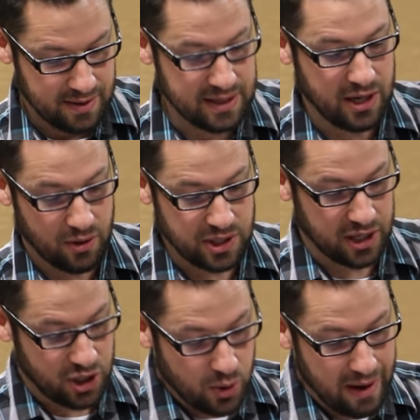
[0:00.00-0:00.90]
Then he goes
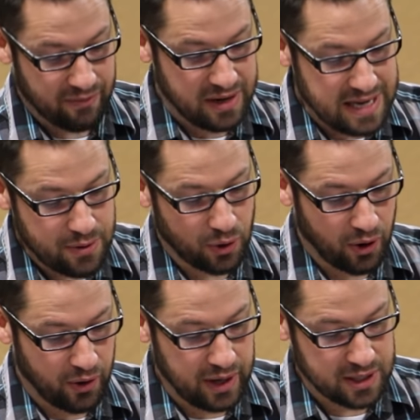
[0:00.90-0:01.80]
on, you have neither
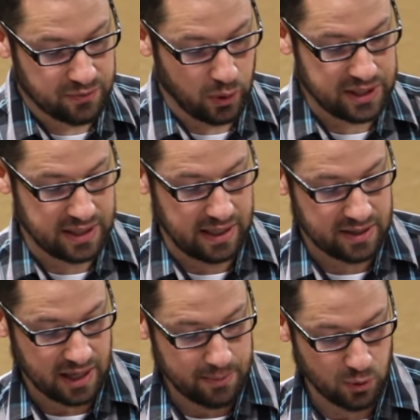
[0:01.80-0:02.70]
heard his voice at
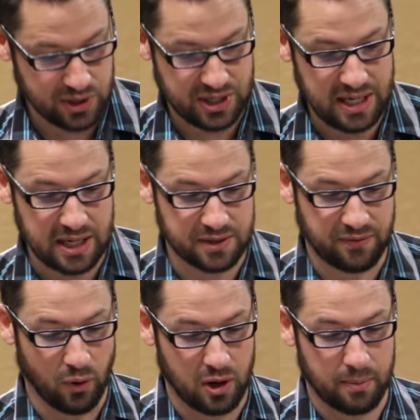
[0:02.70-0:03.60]
any time nor seen his
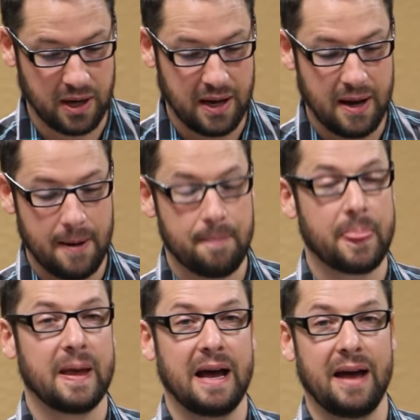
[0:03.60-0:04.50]
form.
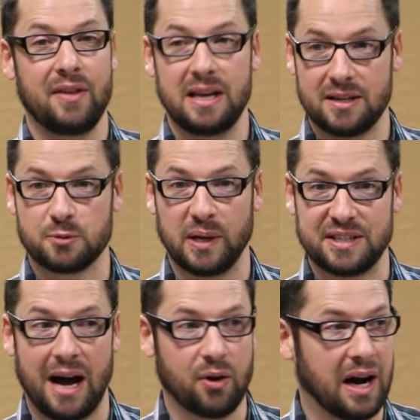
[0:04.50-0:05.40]
And then he
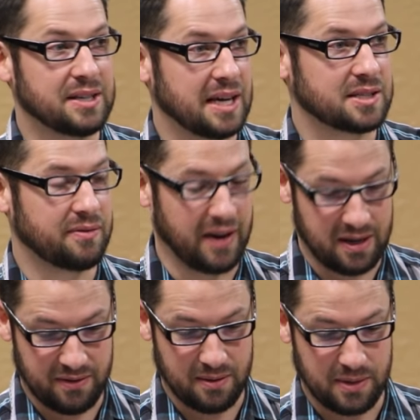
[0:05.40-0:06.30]
explains how God
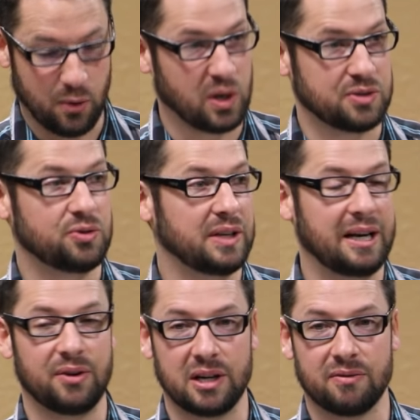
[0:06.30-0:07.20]
testified of him. It wasn't through the
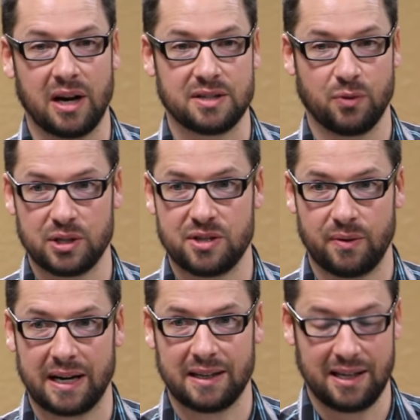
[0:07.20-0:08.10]
hearing of God's voice
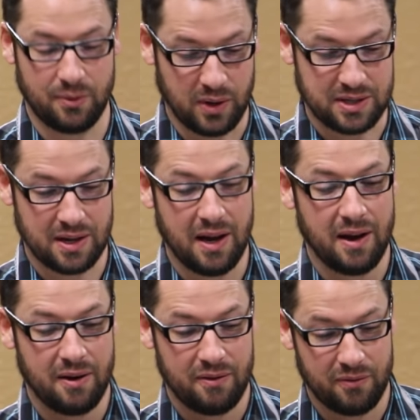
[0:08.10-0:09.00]
directly. It was,
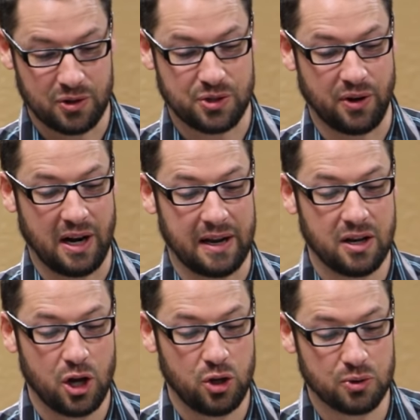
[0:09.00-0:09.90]
verse
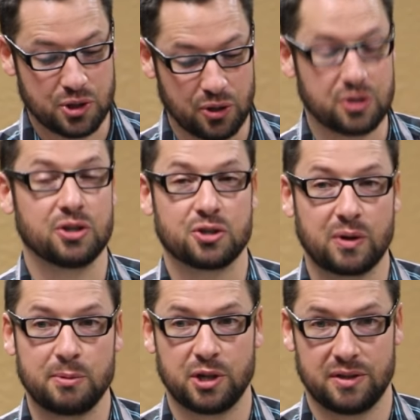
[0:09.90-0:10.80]
39, you search the
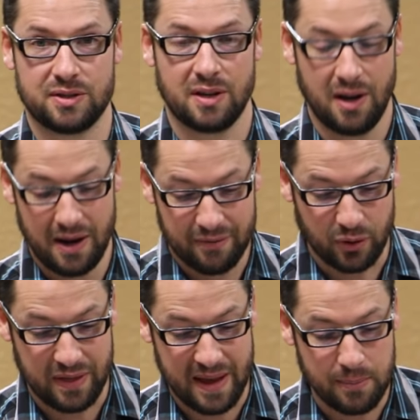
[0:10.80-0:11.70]
scriptures,
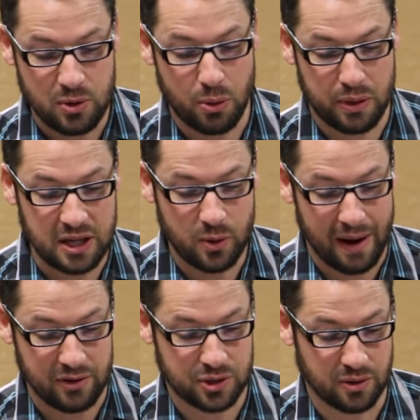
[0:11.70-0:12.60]
for in them you think you
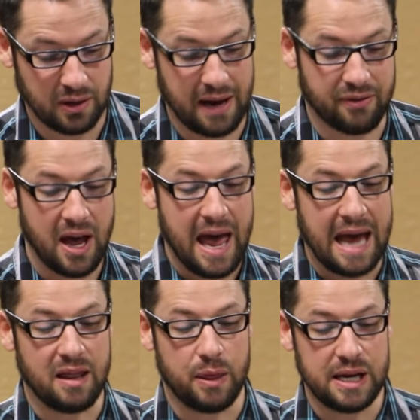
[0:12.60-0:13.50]
have eternal life.
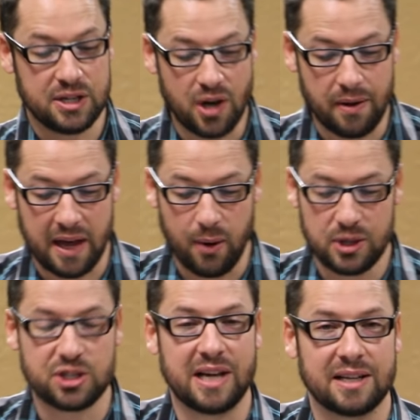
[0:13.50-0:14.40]
And these are they
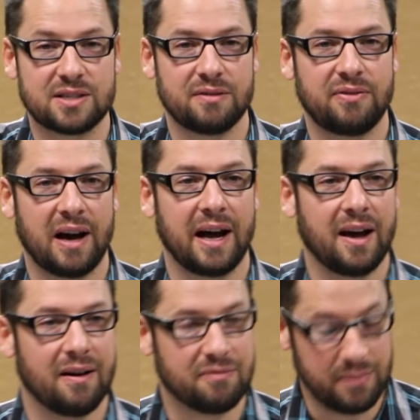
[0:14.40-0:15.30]
which testify
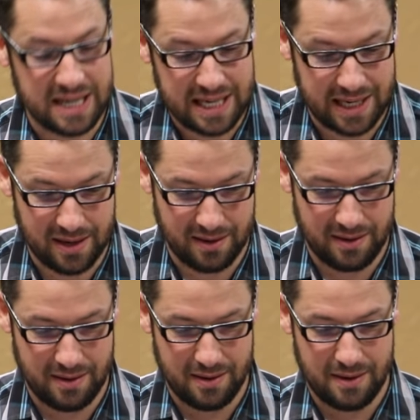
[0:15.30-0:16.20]
of me.
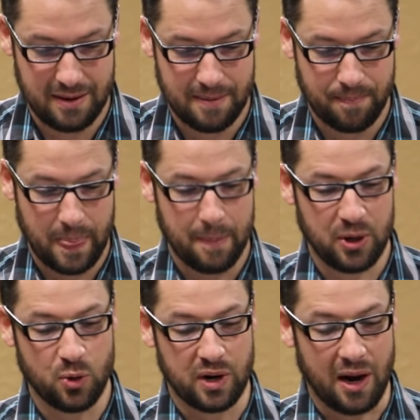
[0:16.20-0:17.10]

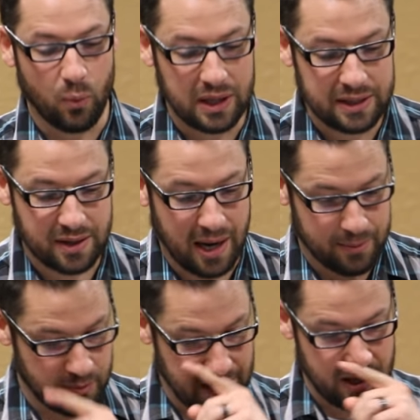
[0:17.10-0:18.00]
But you were not willing to
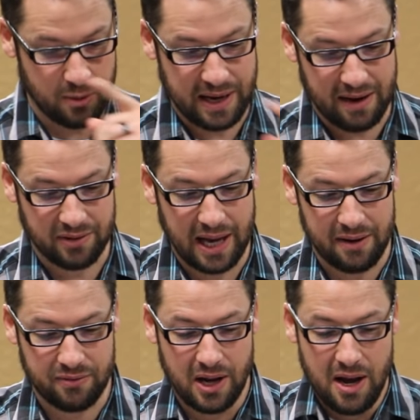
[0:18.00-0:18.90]
come to me that you may have
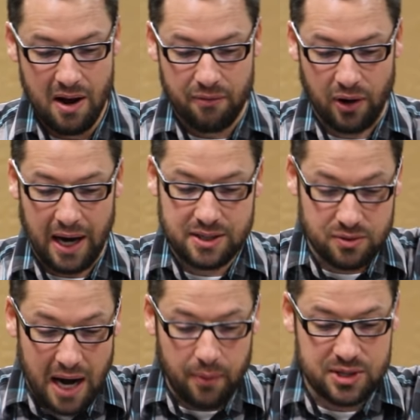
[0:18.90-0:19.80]
life. For I do
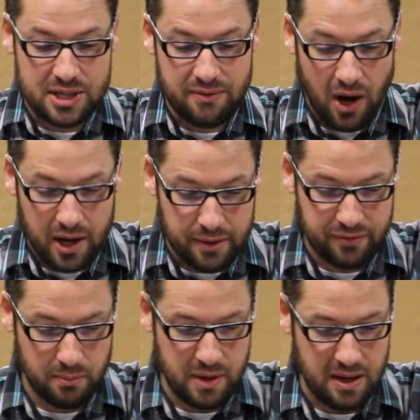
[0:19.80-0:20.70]
not receive honor
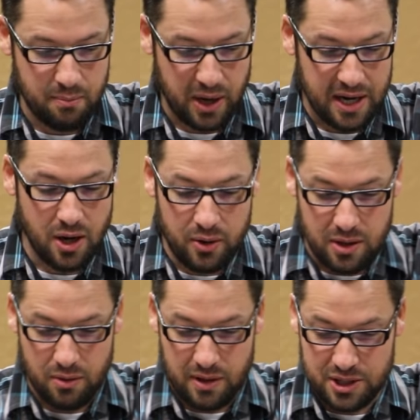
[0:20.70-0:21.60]
from men, but I know
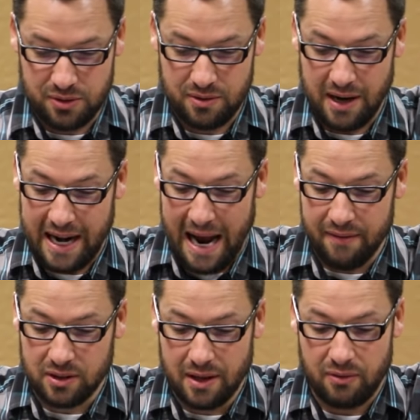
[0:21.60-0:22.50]
you that you do not
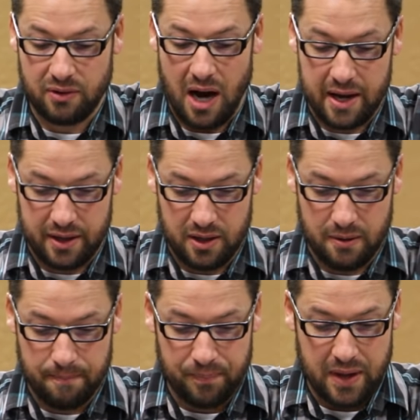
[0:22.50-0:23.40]
have the love of God in you.